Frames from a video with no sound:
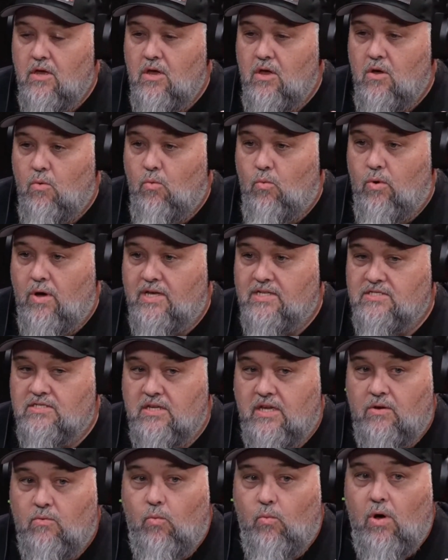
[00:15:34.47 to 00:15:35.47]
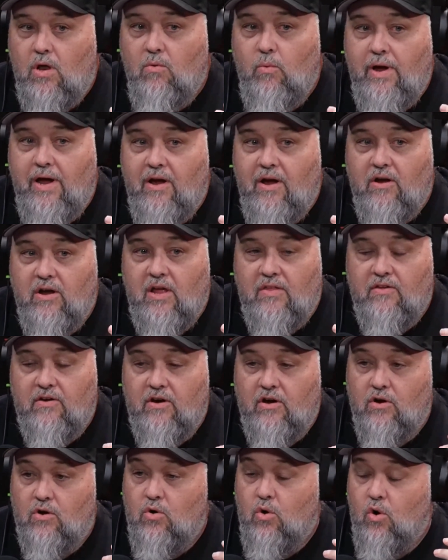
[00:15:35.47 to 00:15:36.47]
was in one way or another
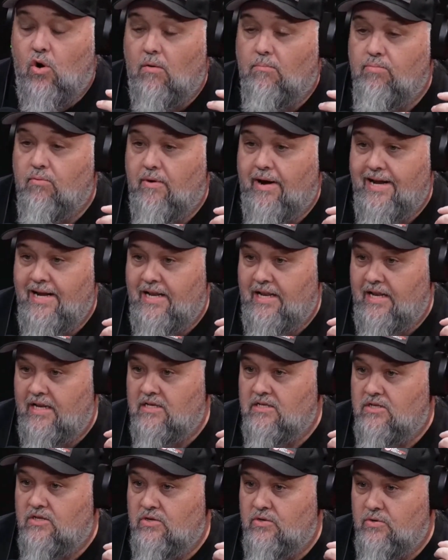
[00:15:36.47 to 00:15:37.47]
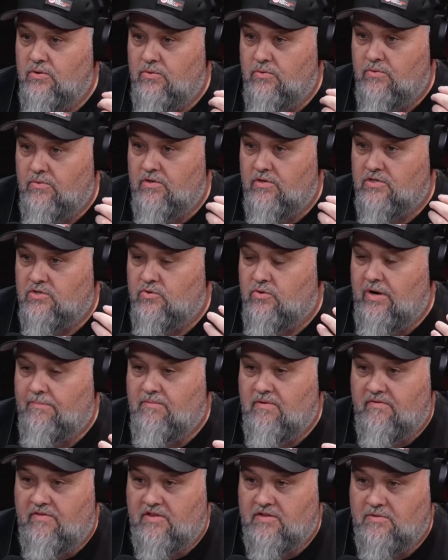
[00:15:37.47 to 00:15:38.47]
incorporated into the script
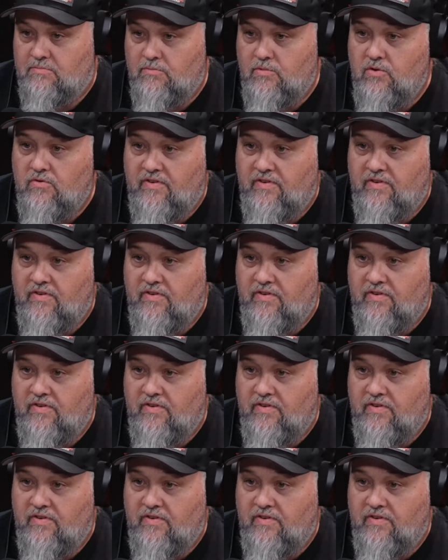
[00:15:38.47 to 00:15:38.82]
of this movie.